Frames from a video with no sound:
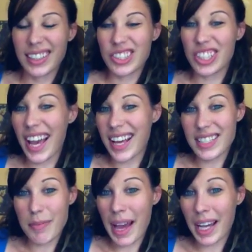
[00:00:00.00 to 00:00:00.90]
she
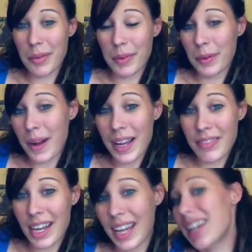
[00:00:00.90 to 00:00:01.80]
has a backup
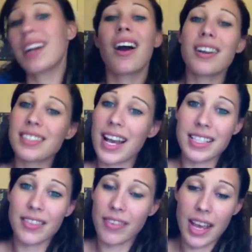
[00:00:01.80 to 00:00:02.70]
midwife that I can
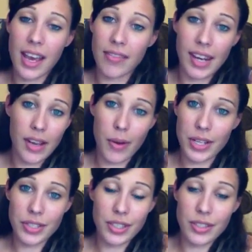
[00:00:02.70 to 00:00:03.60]
contact if I have any
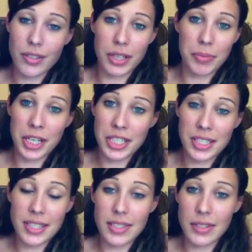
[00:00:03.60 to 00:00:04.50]
questions or
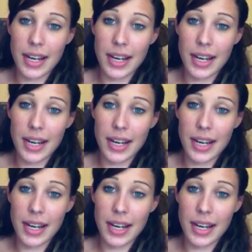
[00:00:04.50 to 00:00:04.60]
emergencies or